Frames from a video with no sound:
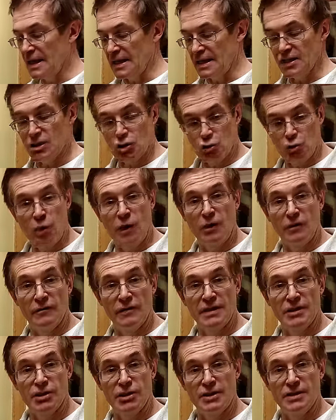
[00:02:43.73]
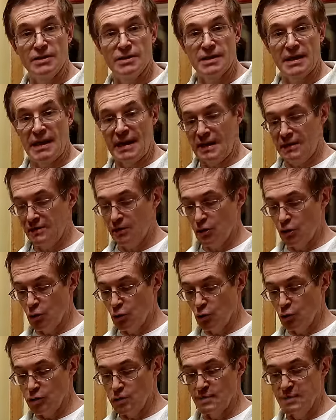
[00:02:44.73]
is 12 inches, and the
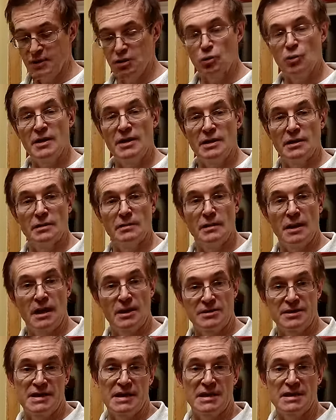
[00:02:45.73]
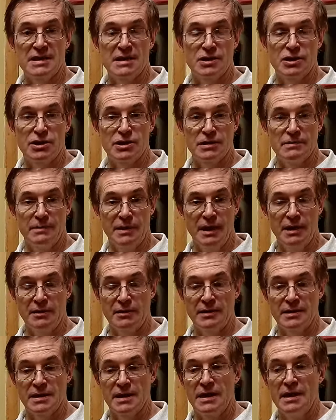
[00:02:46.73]
nodes between them are 6 inches
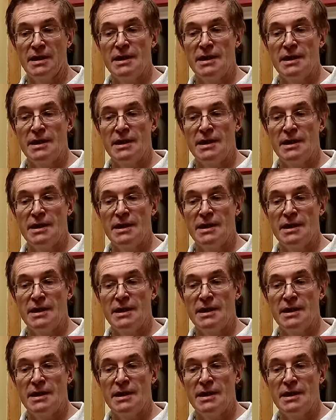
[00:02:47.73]
apart.